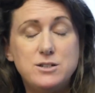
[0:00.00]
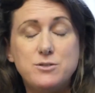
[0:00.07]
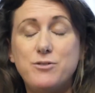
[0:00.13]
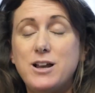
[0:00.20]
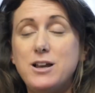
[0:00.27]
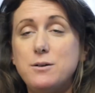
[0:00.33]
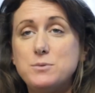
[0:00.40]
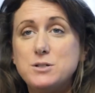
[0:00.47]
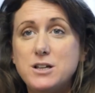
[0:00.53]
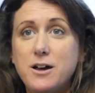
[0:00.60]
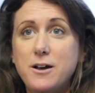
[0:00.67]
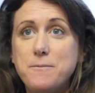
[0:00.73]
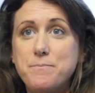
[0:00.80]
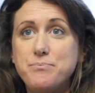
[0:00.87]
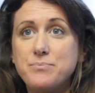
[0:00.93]
developed
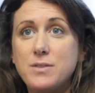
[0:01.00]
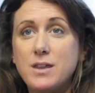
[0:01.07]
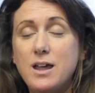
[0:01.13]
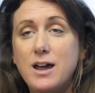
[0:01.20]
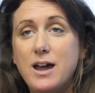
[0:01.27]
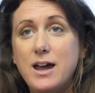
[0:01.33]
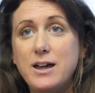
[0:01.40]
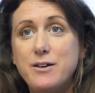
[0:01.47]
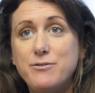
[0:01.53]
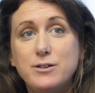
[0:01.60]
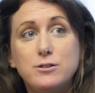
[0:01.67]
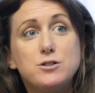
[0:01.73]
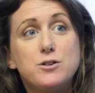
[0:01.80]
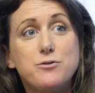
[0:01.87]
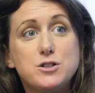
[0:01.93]
a
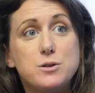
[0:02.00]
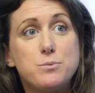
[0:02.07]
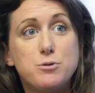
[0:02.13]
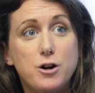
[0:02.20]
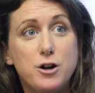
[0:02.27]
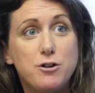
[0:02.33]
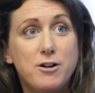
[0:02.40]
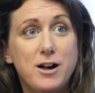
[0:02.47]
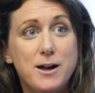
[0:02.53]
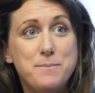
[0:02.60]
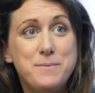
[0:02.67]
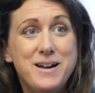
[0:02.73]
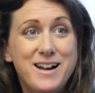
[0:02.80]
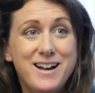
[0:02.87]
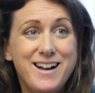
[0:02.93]
field officer program,